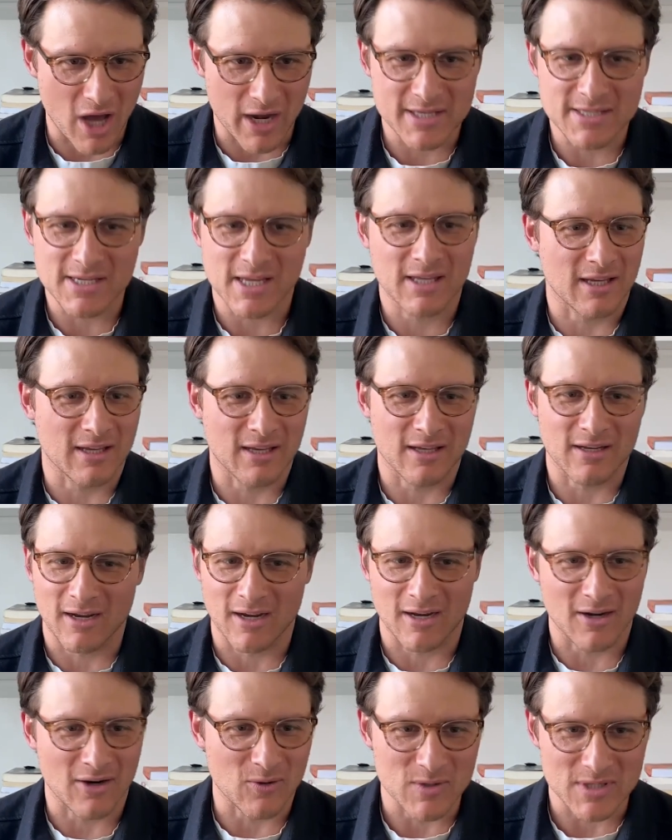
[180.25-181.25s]
as a kid. I
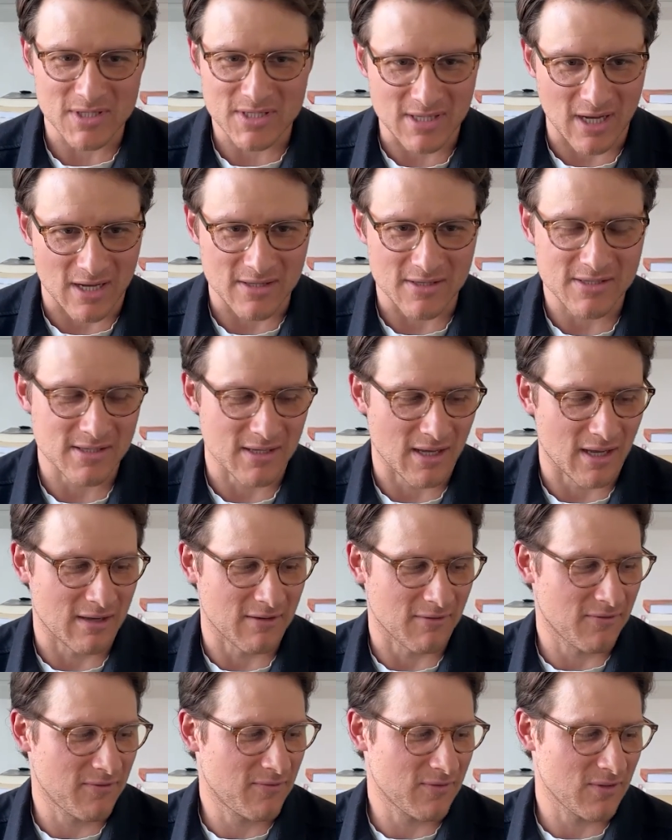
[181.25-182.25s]
had always done
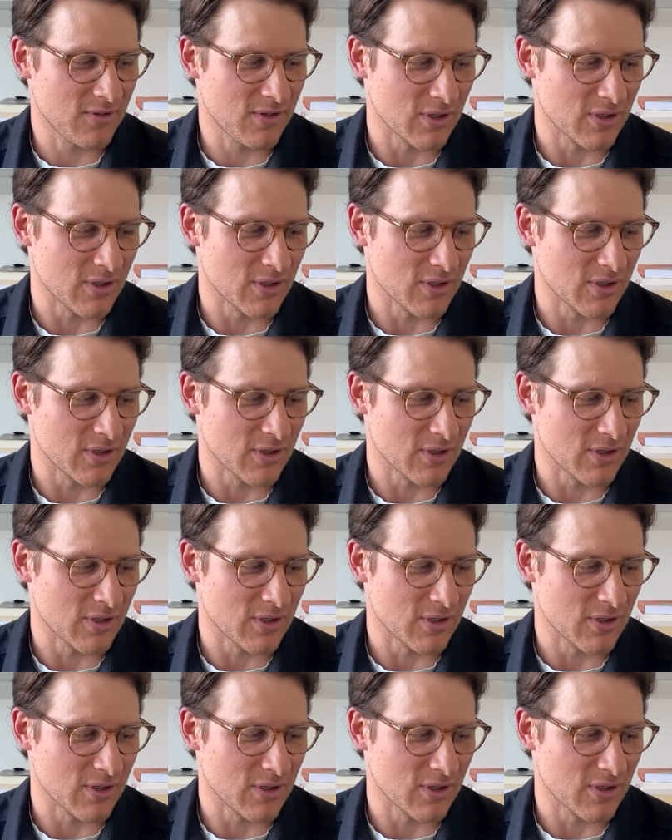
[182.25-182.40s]
stuff.